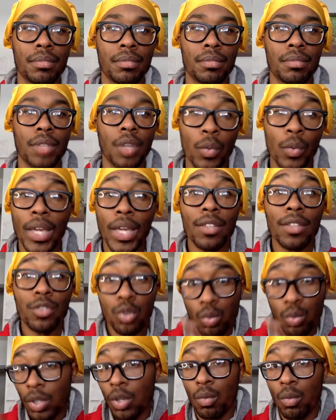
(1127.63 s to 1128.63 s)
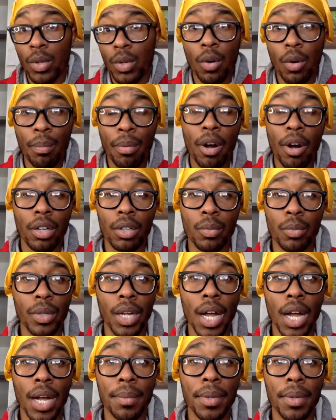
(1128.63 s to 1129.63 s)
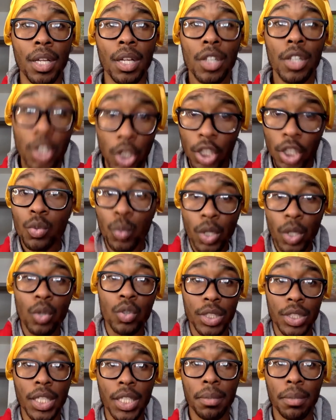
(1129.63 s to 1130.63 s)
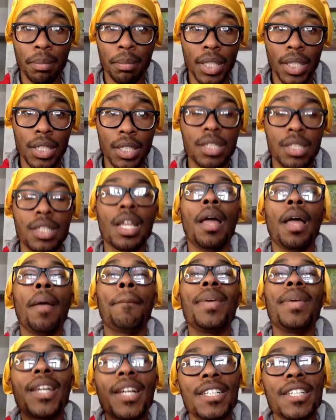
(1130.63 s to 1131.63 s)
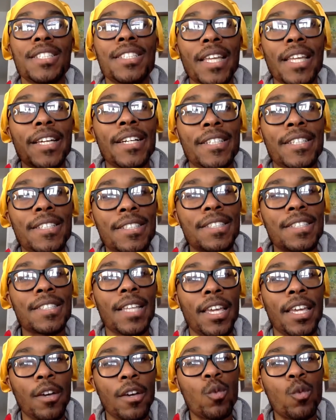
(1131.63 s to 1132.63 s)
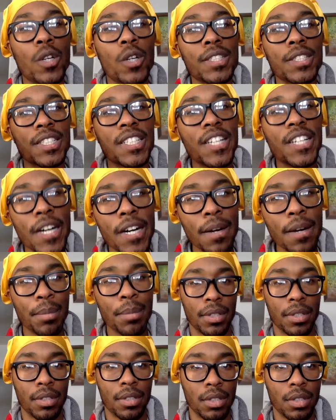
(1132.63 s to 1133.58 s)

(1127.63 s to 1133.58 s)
If we got to, we're gonna partner with our, because we're gonna stay in business, because they understand what's coming.